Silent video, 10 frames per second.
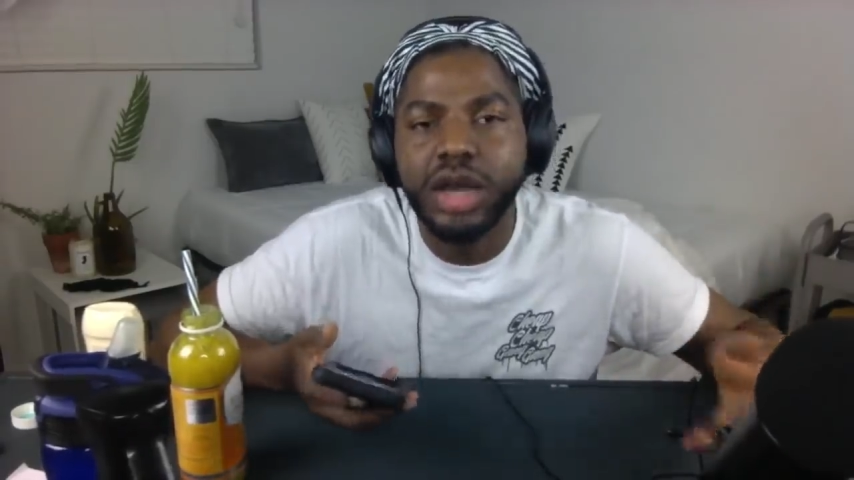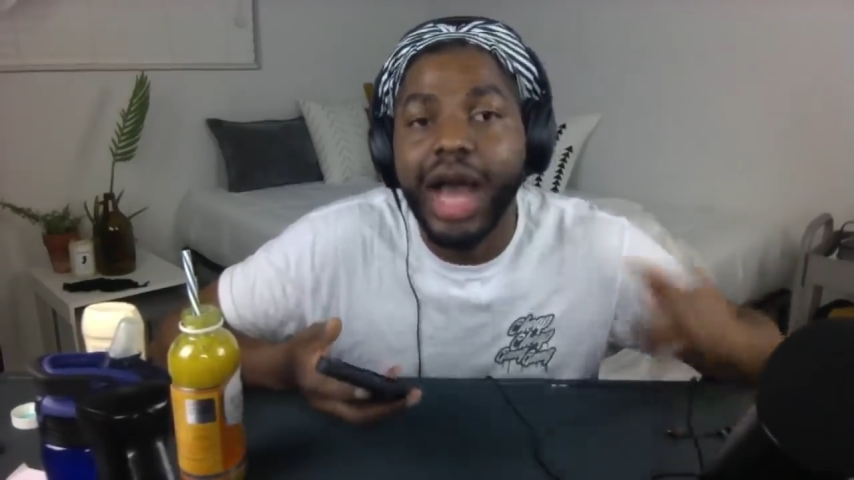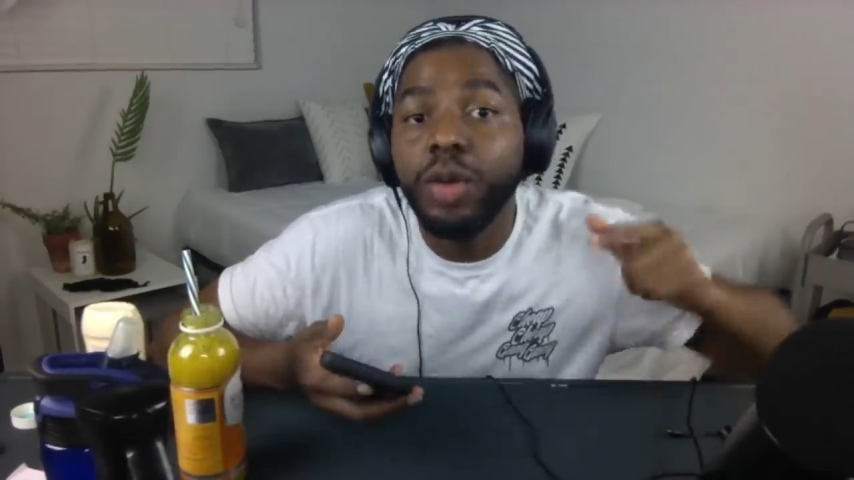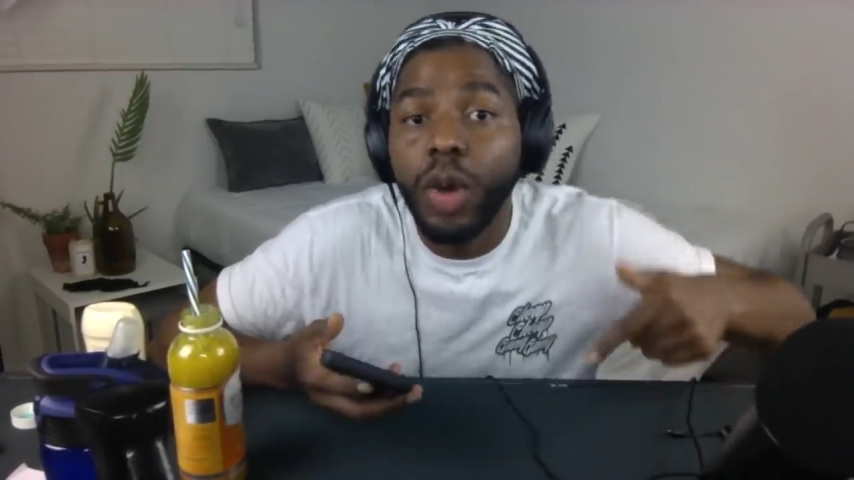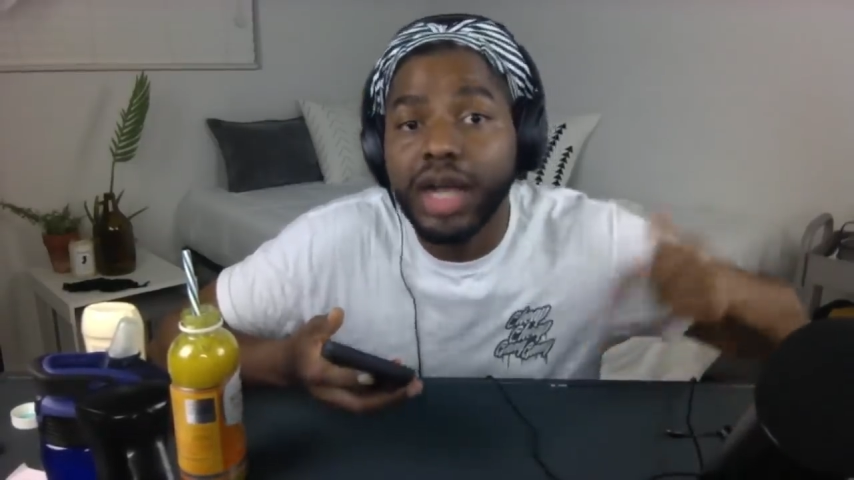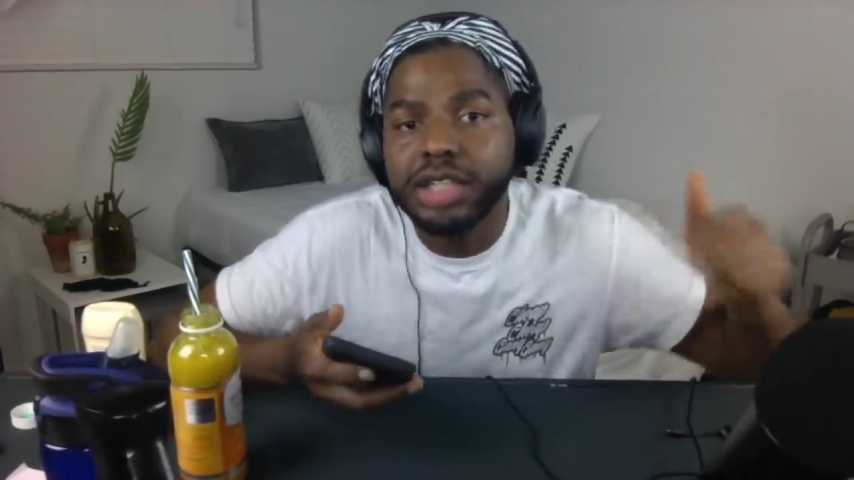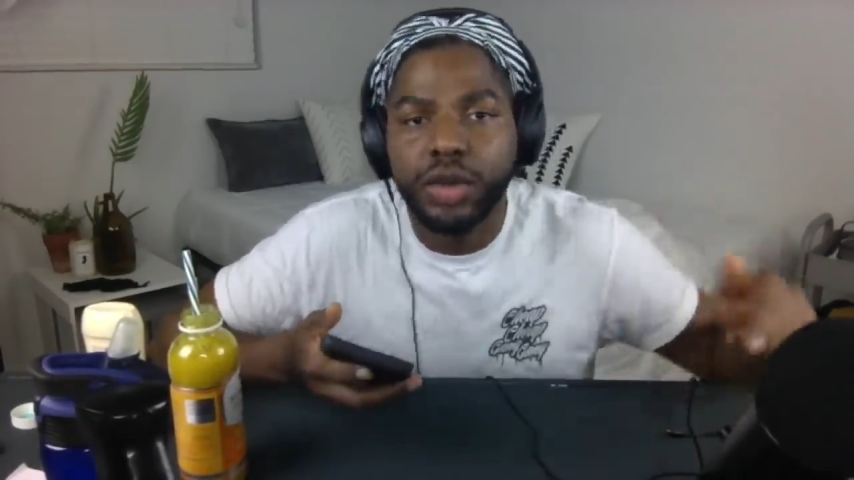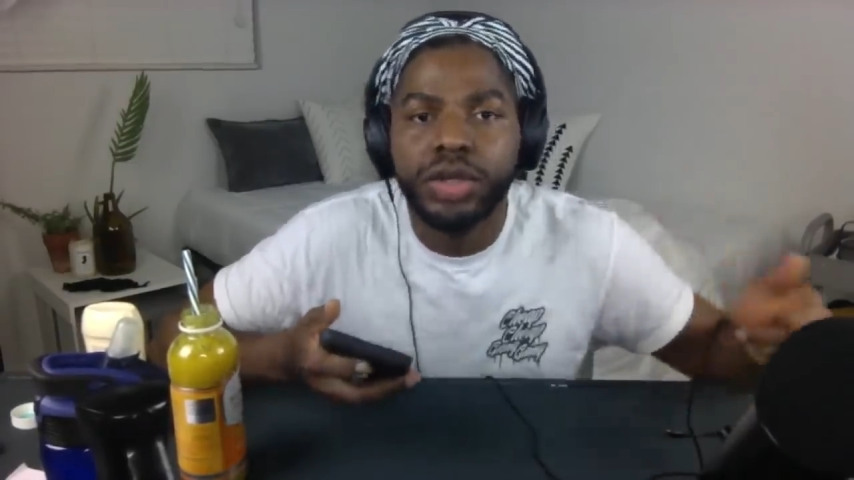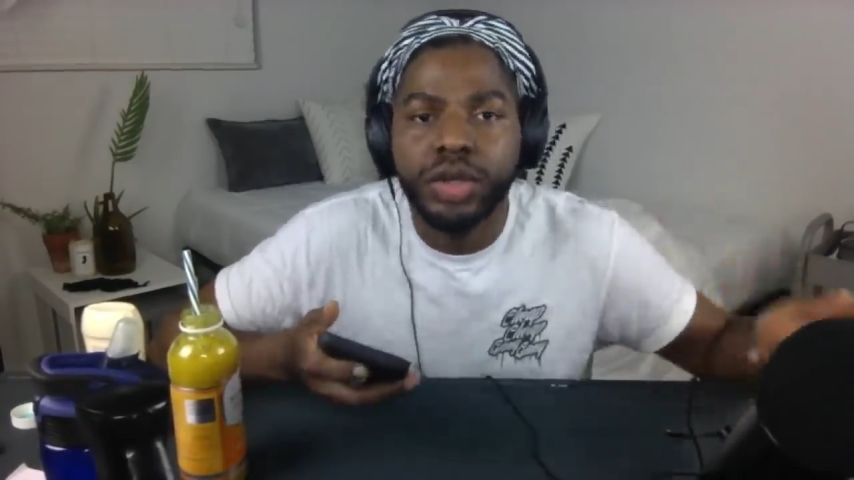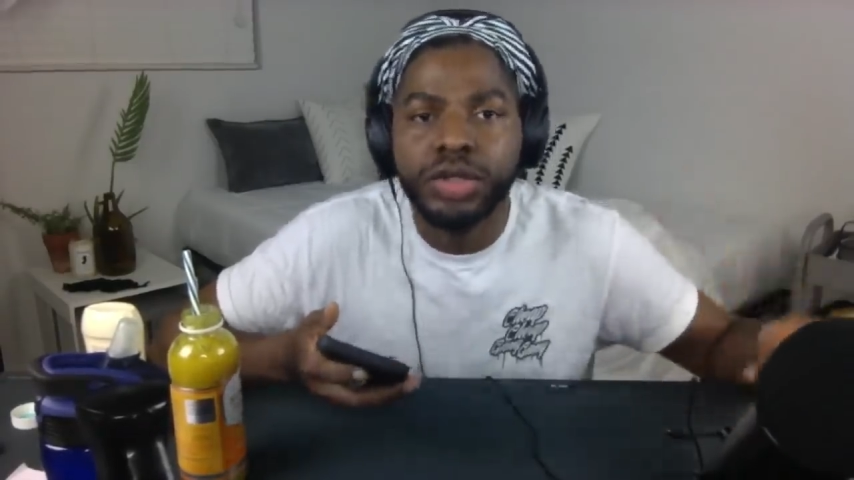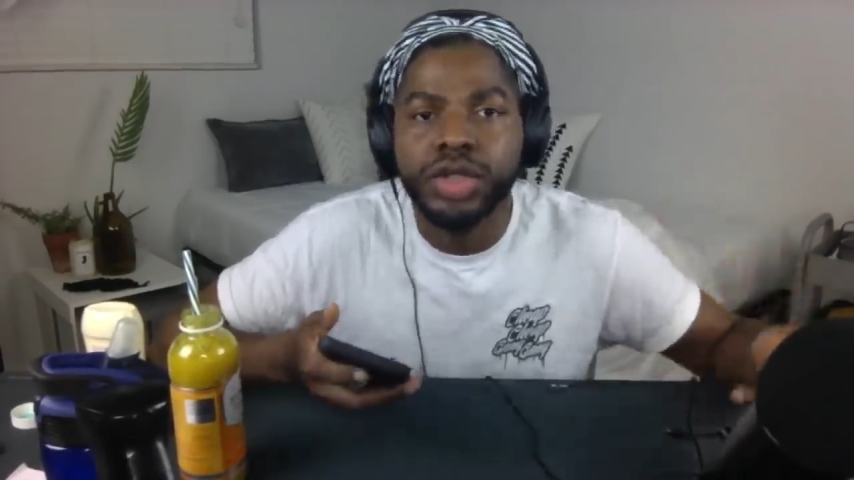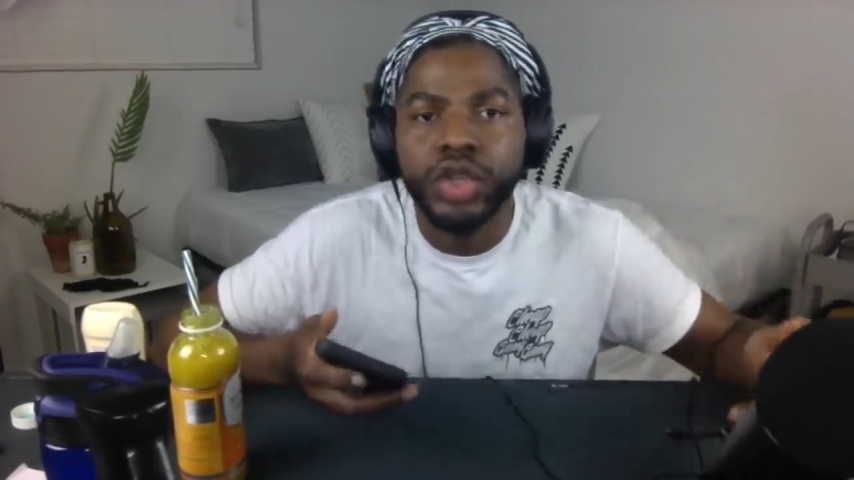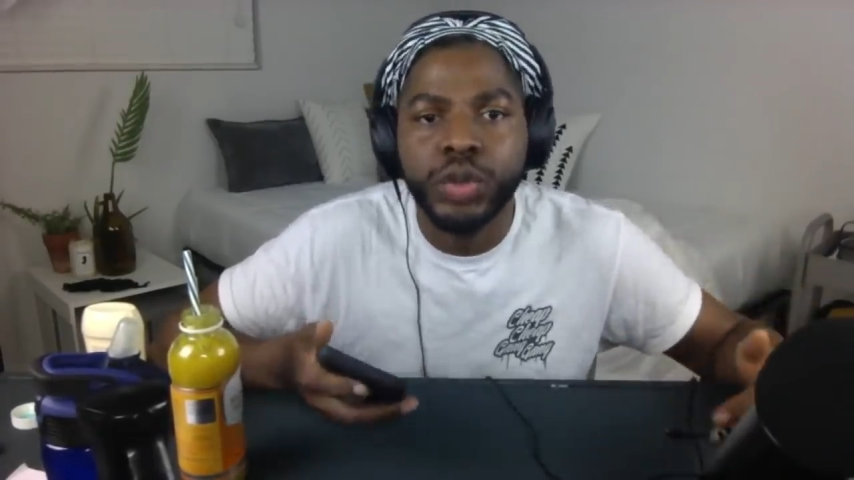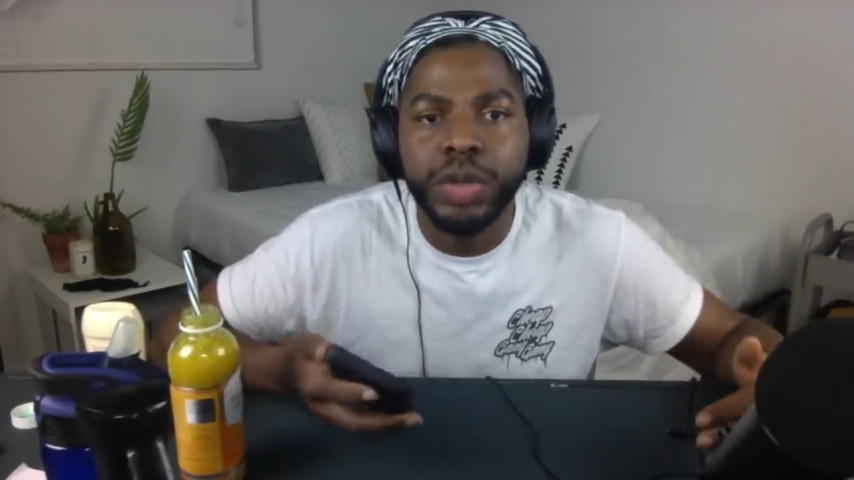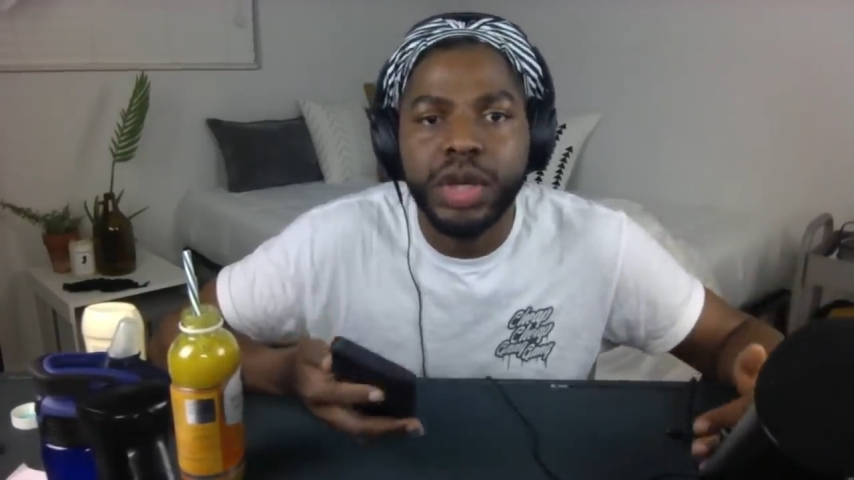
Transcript: on YouTube.